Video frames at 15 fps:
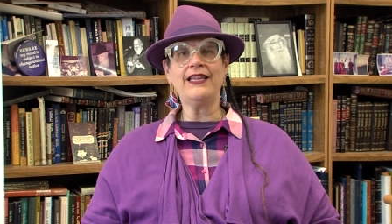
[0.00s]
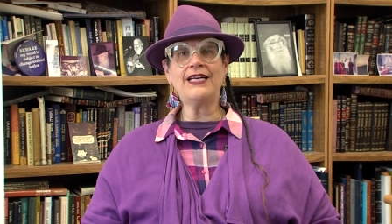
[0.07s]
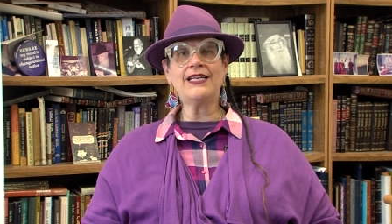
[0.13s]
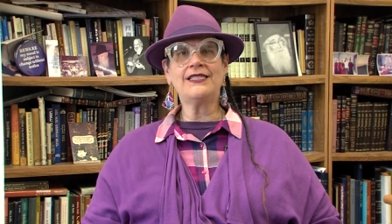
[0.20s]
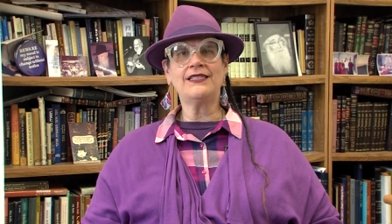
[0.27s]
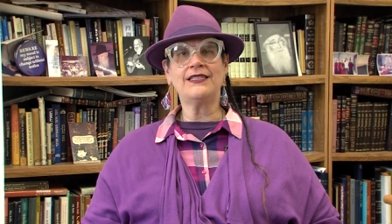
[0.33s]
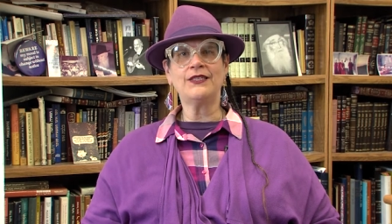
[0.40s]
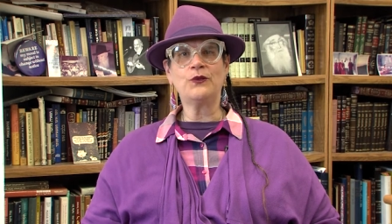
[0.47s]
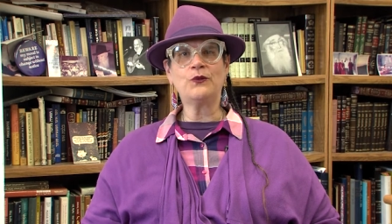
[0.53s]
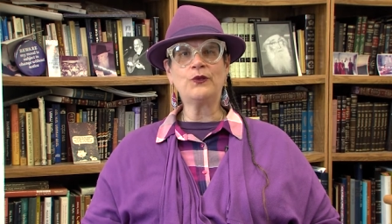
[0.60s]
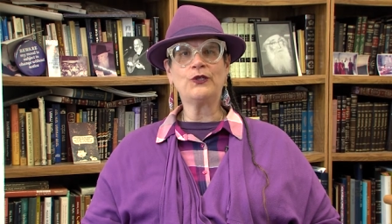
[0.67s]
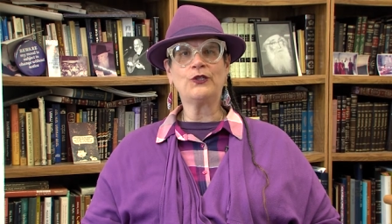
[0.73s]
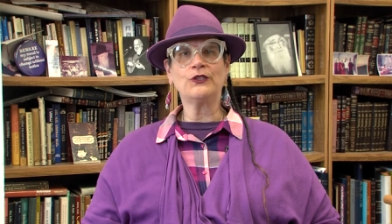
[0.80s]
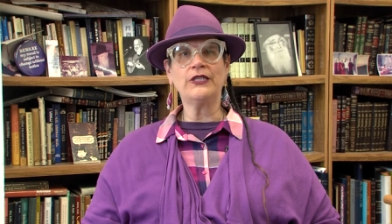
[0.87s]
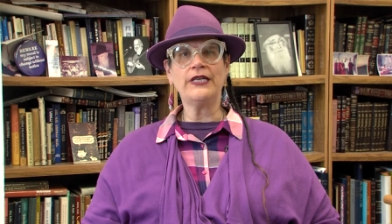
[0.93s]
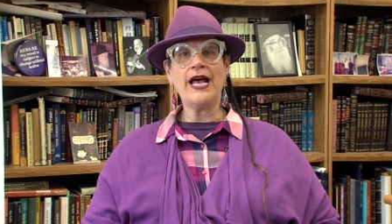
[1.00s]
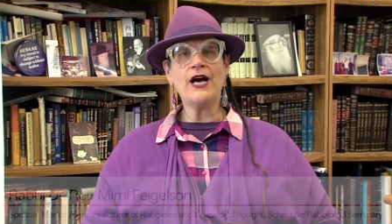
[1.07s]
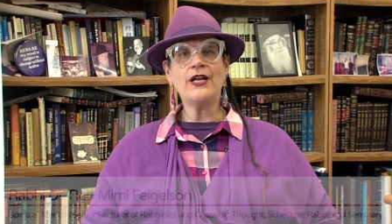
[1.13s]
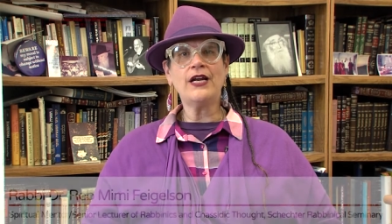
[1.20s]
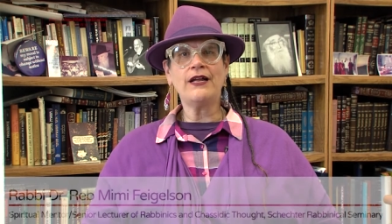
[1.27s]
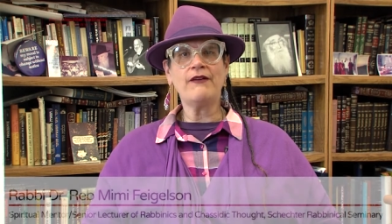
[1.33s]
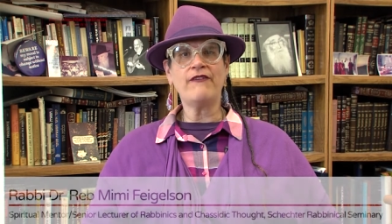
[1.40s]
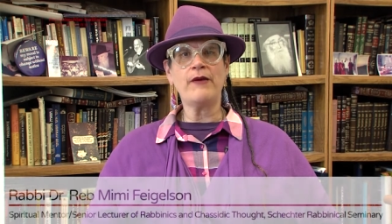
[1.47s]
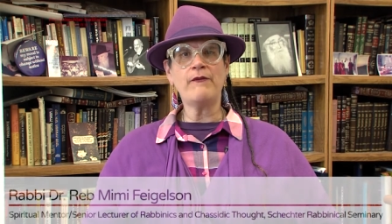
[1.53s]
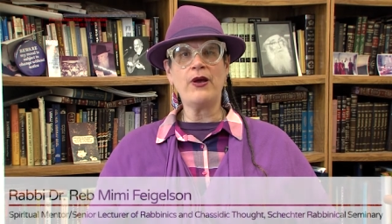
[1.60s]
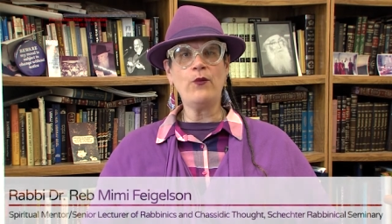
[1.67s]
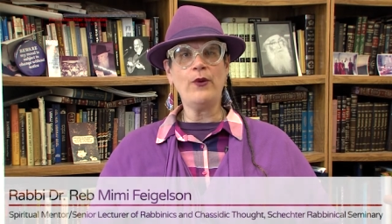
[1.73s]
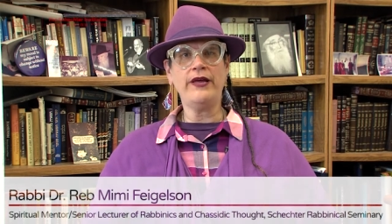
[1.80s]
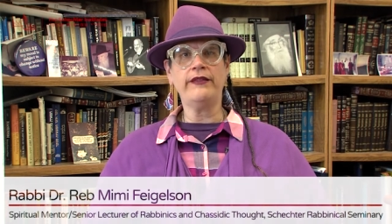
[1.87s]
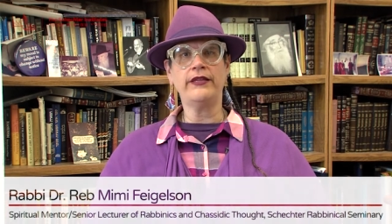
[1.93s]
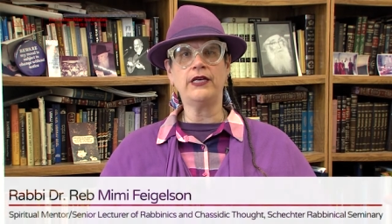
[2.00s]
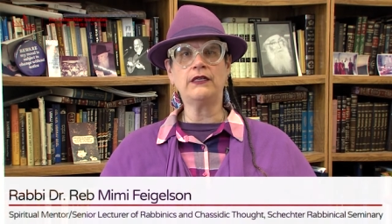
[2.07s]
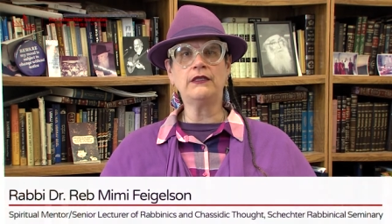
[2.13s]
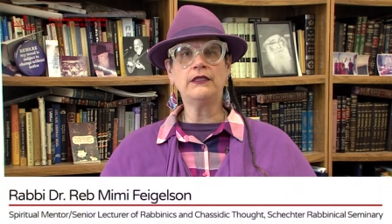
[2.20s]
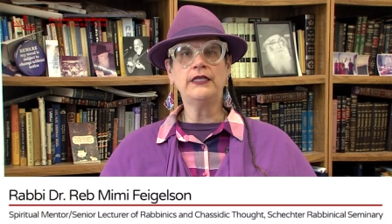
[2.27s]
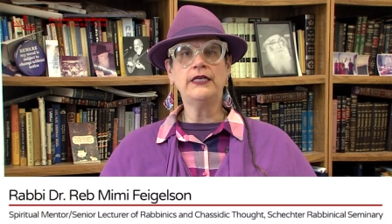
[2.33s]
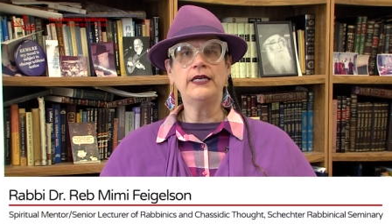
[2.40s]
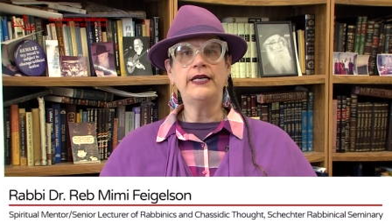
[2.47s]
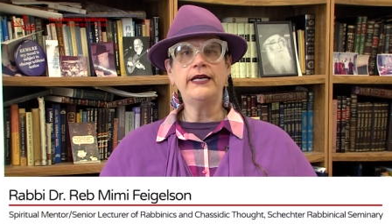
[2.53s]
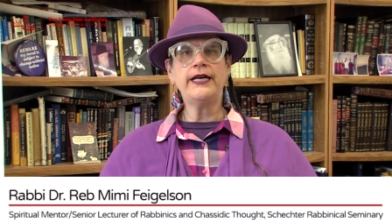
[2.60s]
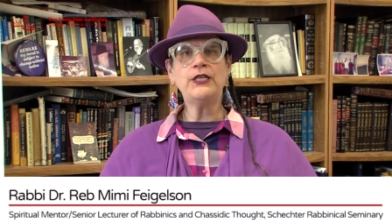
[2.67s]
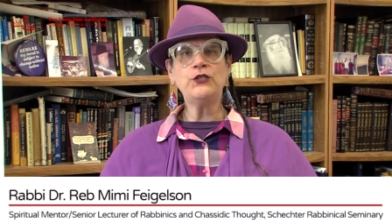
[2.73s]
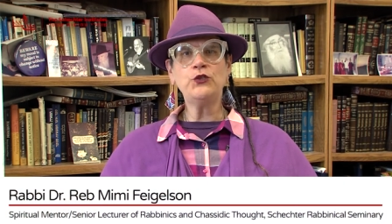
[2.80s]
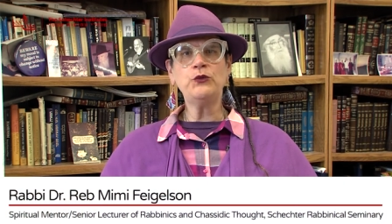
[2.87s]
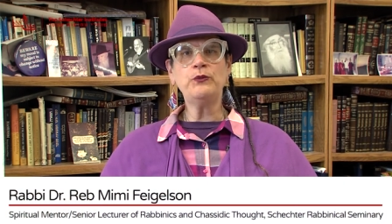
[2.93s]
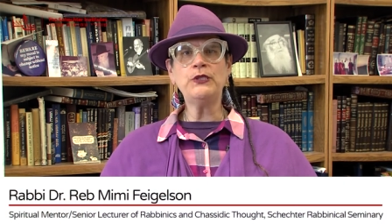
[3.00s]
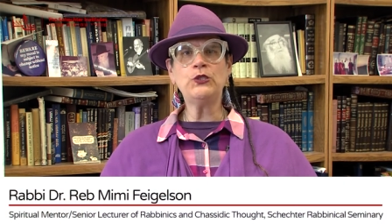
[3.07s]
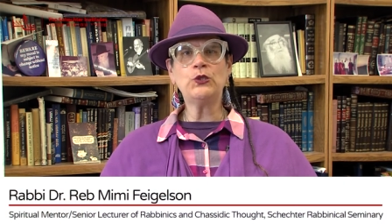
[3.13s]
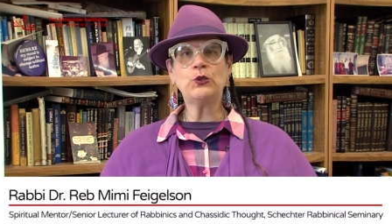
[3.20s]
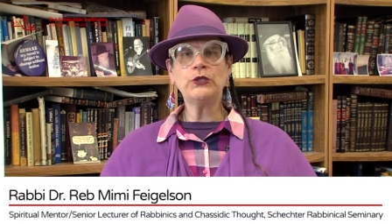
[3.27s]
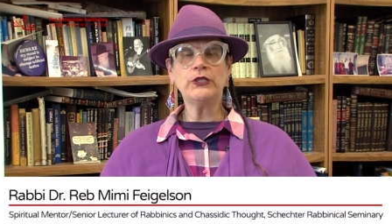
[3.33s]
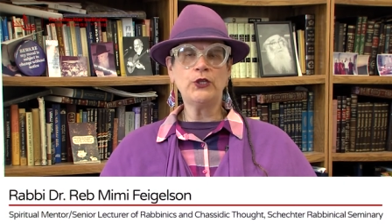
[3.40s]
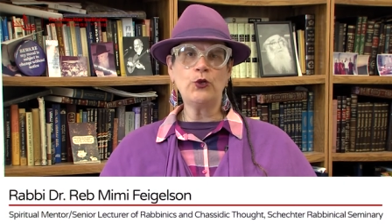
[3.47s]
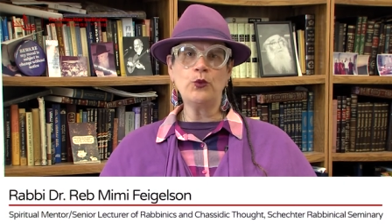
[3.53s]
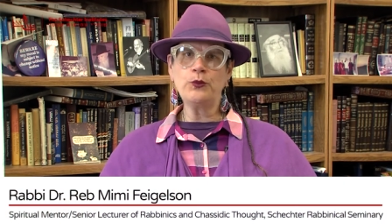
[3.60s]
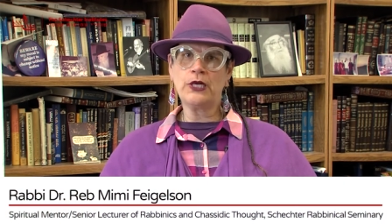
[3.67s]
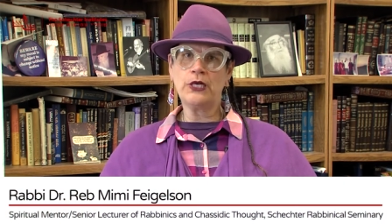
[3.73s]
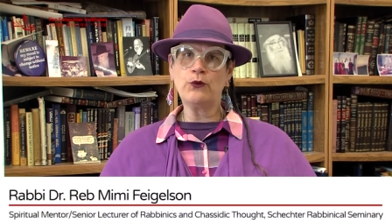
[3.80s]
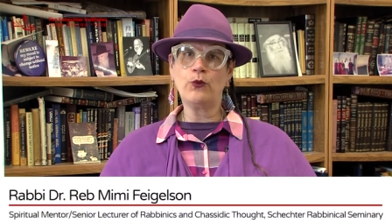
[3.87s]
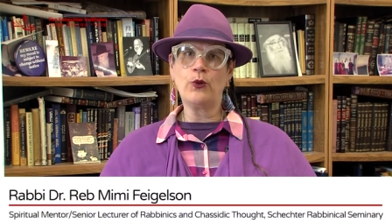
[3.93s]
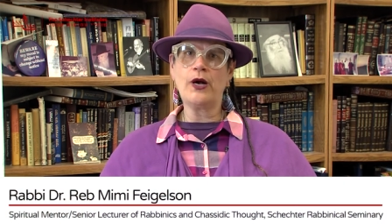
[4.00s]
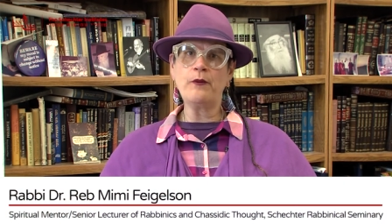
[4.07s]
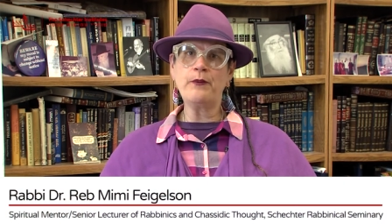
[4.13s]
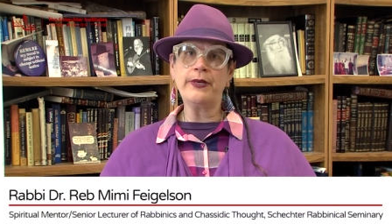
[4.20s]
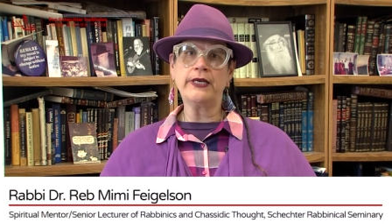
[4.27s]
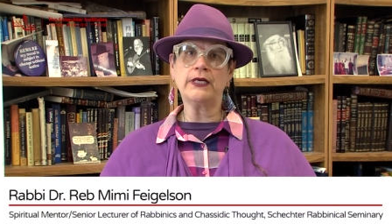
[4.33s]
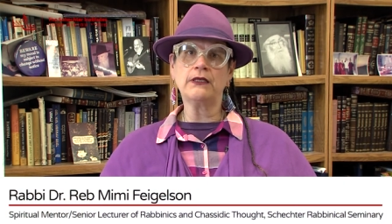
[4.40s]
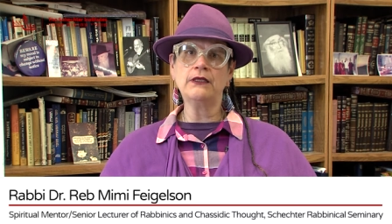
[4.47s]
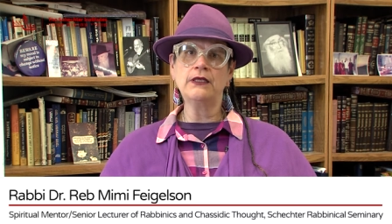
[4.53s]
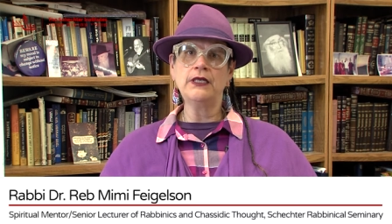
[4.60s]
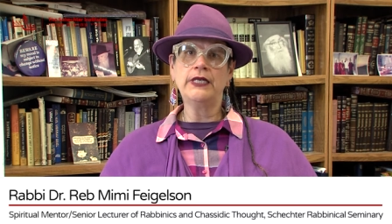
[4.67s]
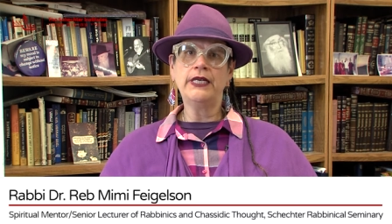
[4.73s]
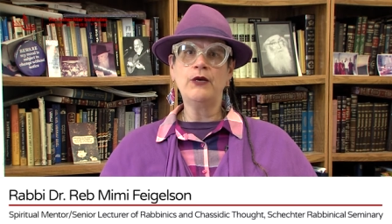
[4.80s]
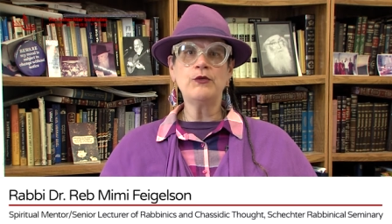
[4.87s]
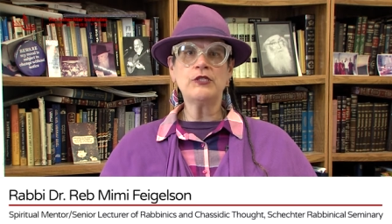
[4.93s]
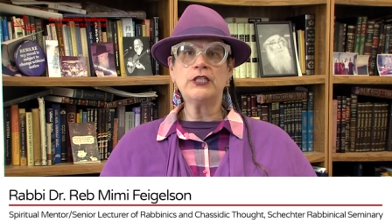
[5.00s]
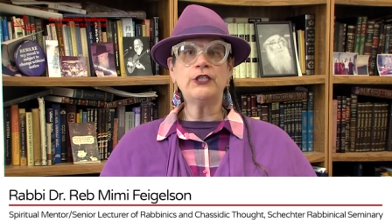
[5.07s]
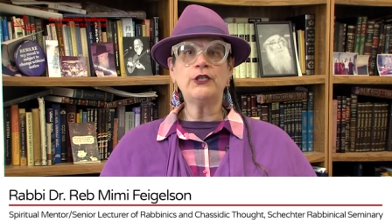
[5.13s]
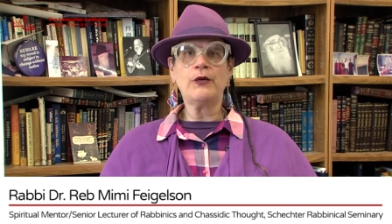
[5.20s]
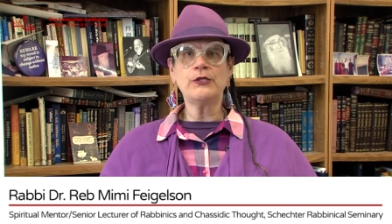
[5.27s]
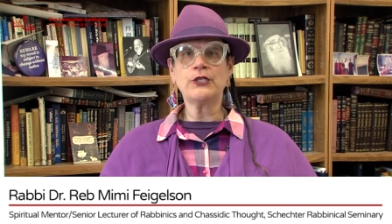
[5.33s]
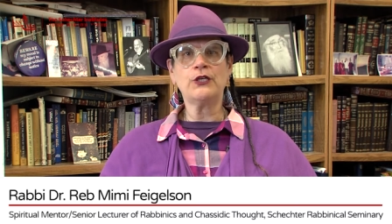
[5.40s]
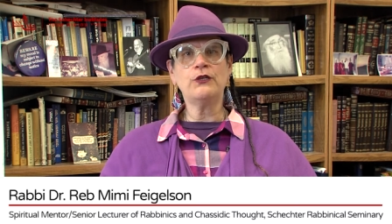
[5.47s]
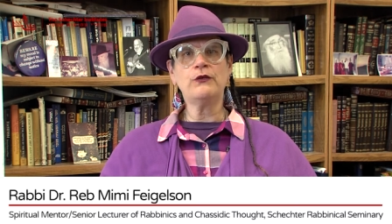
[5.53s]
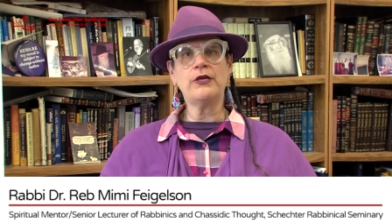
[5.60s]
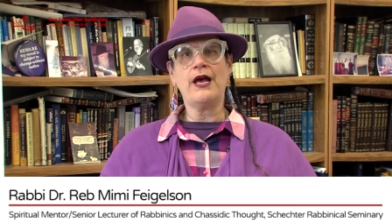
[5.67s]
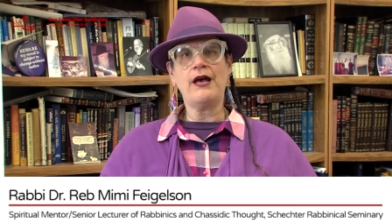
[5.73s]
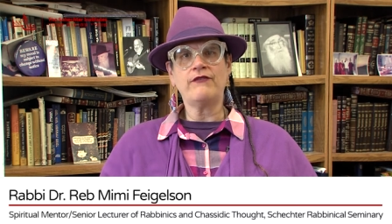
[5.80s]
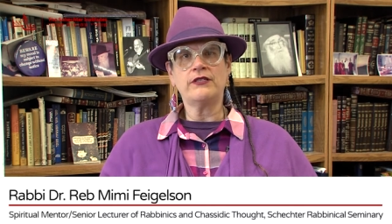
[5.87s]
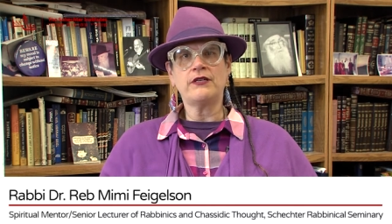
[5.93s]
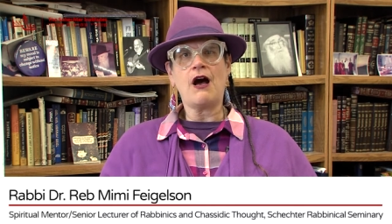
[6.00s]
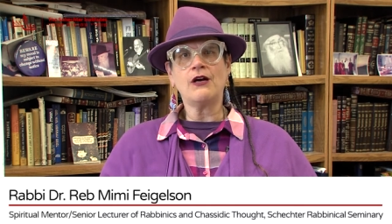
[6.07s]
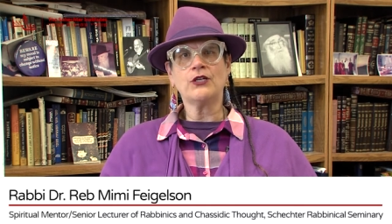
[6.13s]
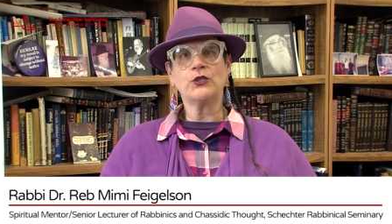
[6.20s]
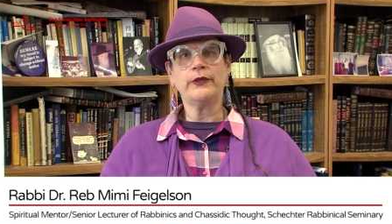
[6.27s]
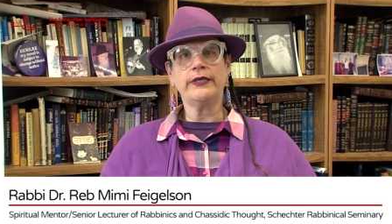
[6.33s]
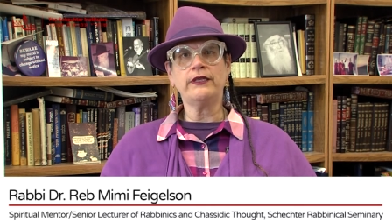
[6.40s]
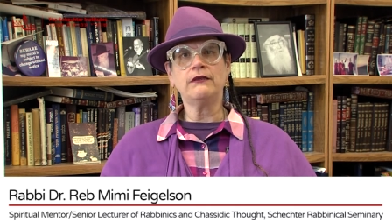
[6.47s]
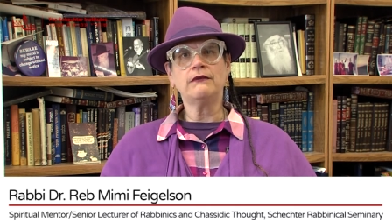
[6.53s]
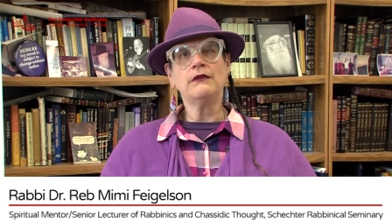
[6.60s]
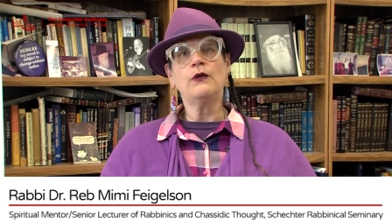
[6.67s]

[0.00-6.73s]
the Hasidic world? How did I find my way there? And truth be told, in the home that I grew up in, it was clear I was going to have a doctorate.